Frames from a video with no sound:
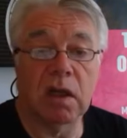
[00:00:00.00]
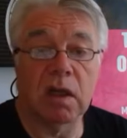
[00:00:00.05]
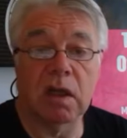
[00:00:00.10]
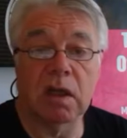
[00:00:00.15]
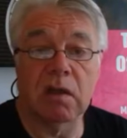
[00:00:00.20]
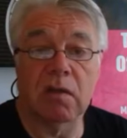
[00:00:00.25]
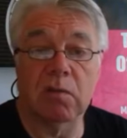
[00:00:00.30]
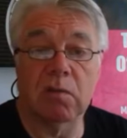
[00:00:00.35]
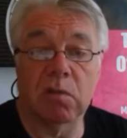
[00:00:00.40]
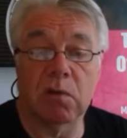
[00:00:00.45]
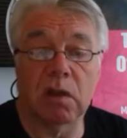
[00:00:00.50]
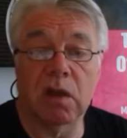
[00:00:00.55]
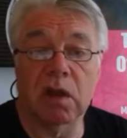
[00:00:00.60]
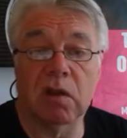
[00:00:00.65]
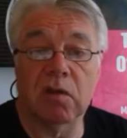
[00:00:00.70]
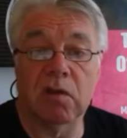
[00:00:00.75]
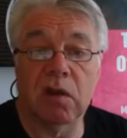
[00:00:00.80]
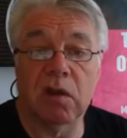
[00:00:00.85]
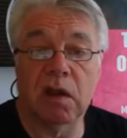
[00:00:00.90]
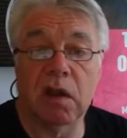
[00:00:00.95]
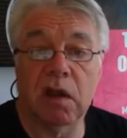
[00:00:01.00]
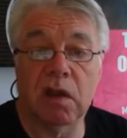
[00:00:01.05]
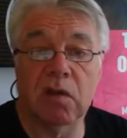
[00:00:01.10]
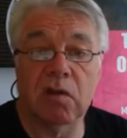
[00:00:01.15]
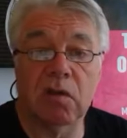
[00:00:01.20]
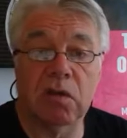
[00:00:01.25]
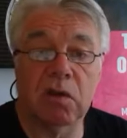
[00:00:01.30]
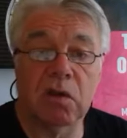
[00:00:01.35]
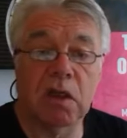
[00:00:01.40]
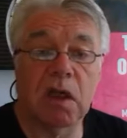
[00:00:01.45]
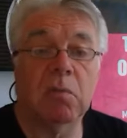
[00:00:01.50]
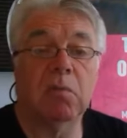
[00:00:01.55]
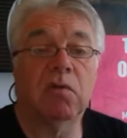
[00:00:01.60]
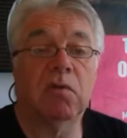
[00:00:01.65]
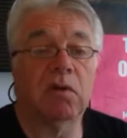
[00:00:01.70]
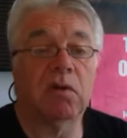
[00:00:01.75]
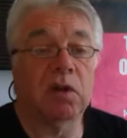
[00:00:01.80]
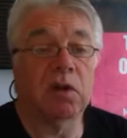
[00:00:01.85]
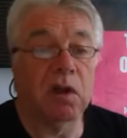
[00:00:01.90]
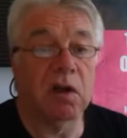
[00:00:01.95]
And what they say is that the
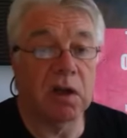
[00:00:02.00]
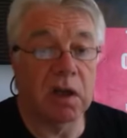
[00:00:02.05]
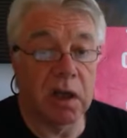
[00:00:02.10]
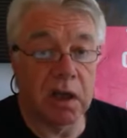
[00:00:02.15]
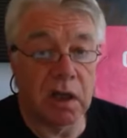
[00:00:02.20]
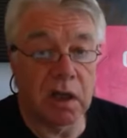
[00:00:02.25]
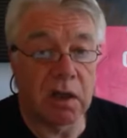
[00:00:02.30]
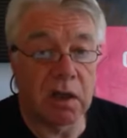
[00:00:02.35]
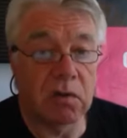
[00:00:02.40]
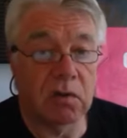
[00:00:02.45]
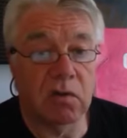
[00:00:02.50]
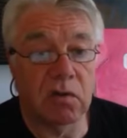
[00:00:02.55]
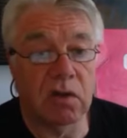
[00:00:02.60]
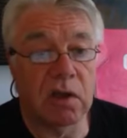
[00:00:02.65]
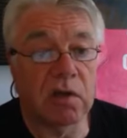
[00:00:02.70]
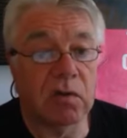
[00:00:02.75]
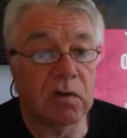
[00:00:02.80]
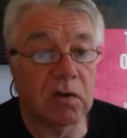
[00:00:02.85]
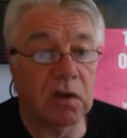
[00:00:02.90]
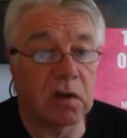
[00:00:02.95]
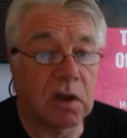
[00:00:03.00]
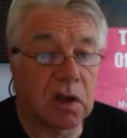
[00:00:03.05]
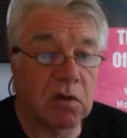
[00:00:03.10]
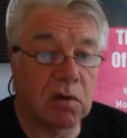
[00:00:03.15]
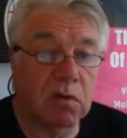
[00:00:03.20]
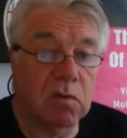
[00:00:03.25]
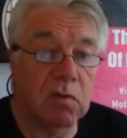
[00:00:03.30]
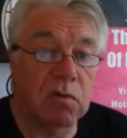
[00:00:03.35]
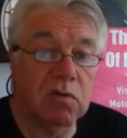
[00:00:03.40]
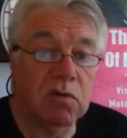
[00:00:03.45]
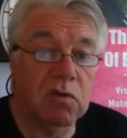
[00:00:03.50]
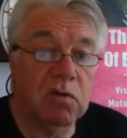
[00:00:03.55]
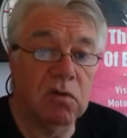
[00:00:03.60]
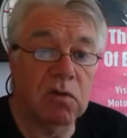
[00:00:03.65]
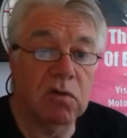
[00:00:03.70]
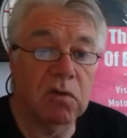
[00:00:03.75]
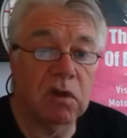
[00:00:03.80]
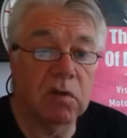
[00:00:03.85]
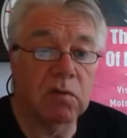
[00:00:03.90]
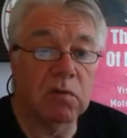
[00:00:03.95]
MCIA understands that the current
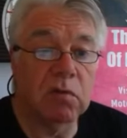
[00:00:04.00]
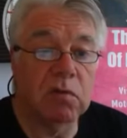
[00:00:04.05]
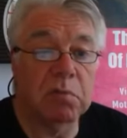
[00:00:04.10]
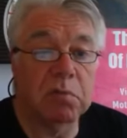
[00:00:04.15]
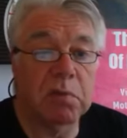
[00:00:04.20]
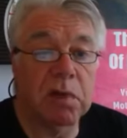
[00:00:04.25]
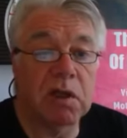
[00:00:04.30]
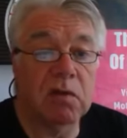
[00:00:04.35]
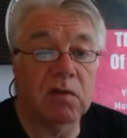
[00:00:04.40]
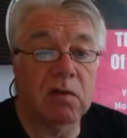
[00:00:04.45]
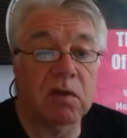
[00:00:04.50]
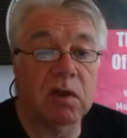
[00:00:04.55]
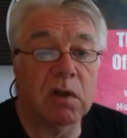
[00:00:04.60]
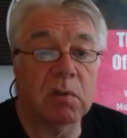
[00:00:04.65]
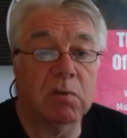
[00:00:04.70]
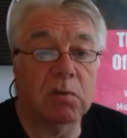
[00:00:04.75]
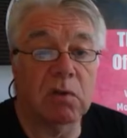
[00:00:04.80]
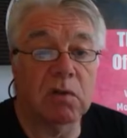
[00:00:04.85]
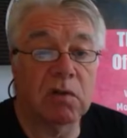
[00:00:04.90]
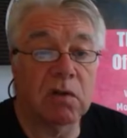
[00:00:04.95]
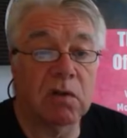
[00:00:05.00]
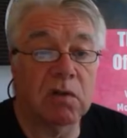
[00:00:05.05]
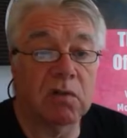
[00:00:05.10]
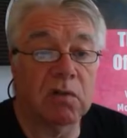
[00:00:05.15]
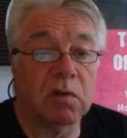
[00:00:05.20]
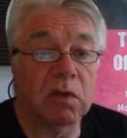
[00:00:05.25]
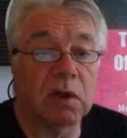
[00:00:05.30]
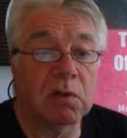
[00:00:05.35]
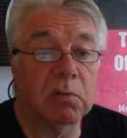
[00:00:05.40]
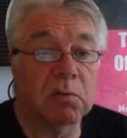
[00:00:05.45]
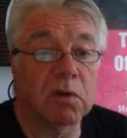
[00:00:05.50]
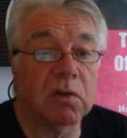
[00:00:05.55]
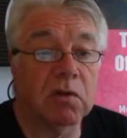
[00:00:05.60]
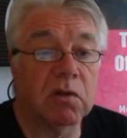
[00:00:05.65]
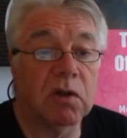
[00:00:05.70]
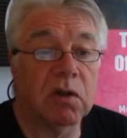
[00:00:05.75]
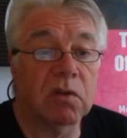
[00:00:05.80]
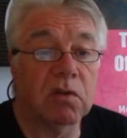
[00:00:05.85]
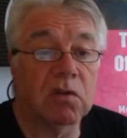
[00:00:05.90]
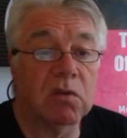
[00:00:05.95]
reduced level of PTW test
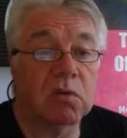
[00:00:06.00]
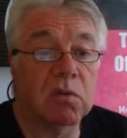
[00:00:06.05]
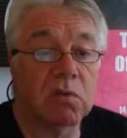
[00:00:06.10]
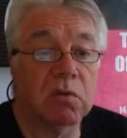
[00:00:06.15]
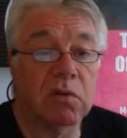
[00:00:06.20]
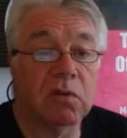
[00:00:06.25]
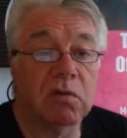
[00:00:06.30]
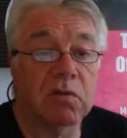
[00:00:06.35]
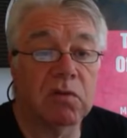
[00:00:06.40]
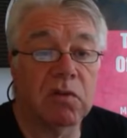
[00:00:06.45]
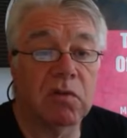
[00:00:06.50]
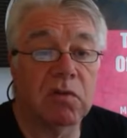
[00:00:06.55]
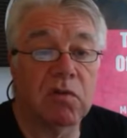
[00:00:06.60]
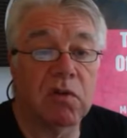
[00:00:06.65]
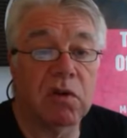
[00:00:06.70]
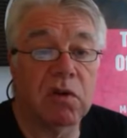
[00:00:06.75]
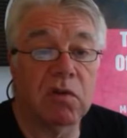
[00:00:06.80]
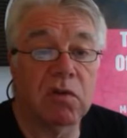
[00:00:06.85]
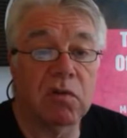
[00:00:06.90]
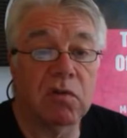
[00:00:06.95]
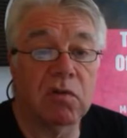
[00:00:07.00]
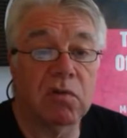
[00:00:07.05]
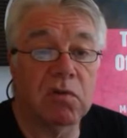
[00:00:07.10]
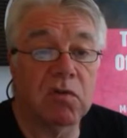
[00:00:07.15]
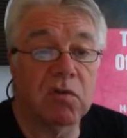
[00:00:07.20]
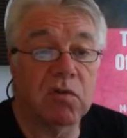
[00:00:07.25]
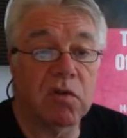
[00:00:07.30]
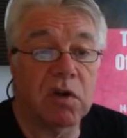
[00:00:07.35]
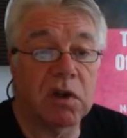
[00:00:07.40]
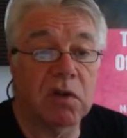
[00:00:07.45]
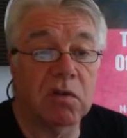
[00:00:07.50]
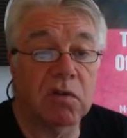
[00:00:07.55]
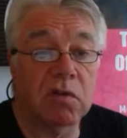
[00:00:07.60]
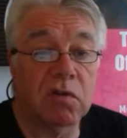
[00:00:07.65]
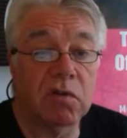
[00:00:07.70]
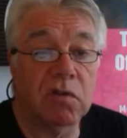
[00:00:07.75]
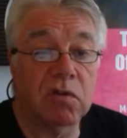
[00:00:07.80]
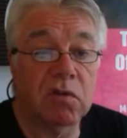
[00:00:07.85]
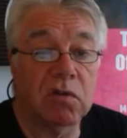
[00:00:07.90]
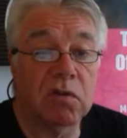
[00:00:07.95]
availability is causing frustration for trainers
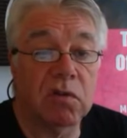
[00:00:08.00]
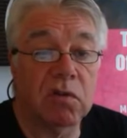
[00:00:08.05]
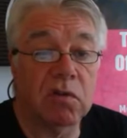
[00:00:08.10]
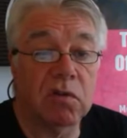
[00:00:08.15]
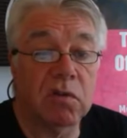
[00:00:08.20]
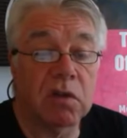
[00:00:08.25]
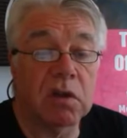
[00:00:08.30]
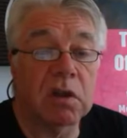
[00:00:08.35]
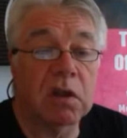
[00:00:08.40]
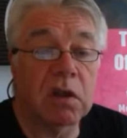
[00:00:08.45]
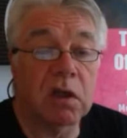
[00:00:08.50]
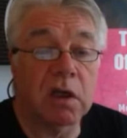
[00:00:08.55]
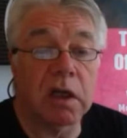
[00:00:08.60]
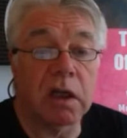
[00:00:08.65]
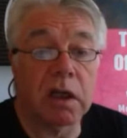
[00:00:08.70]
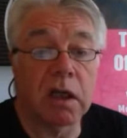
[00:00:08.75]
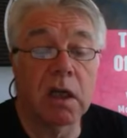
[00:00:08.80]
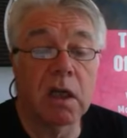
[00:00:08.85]
and students alike.